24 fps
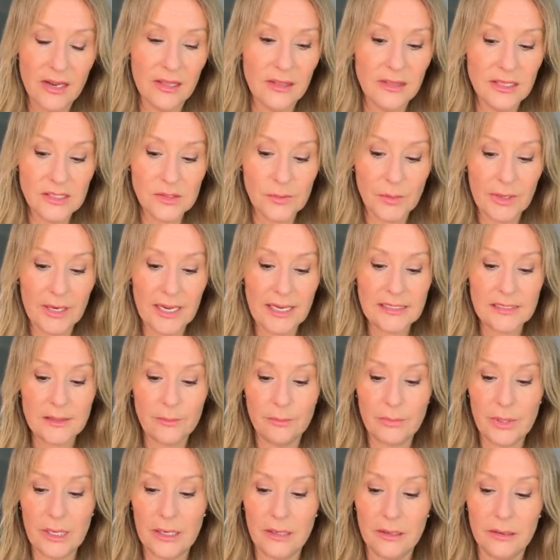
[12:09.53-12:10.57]
and this one hasn't
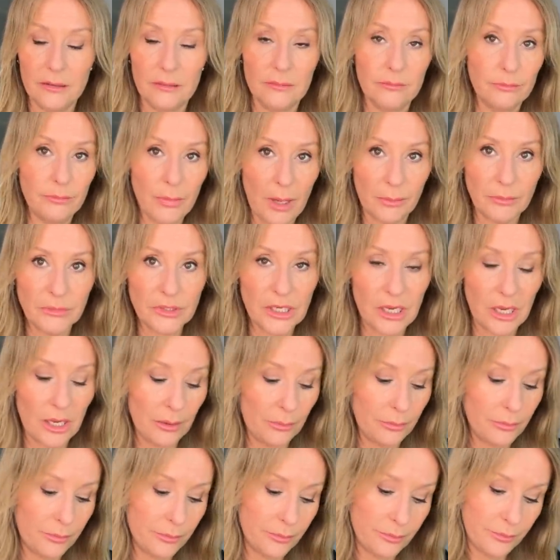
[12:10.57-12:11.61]
been pumped
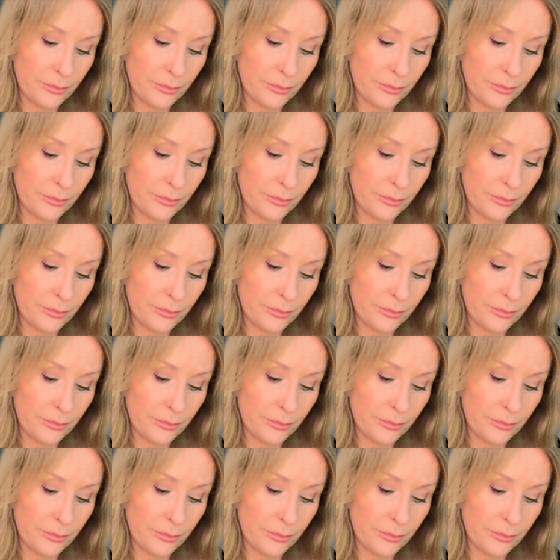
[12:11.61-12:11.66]
up